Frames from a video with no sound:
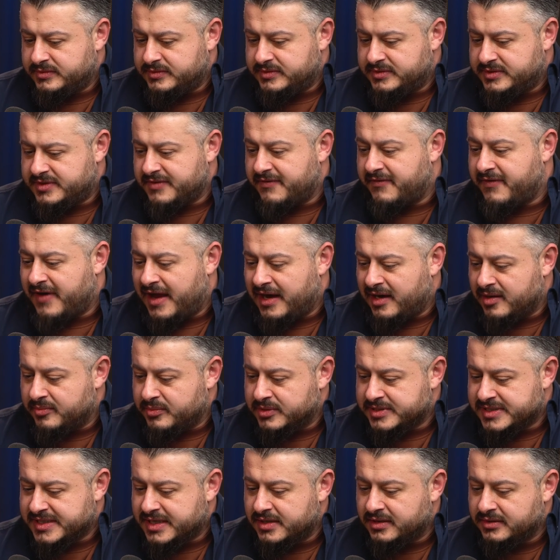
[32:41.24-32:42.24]
develop
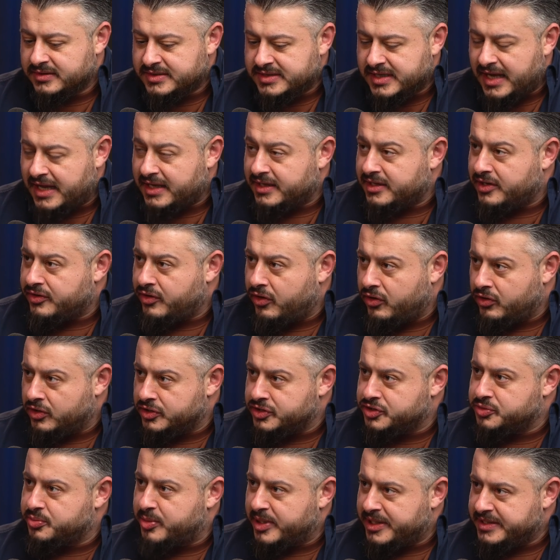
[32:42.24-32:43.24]
a skill set and a
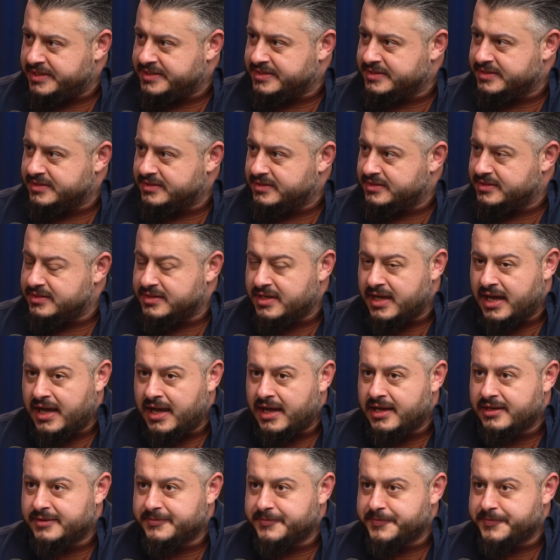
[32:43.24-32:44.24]
knowledge base that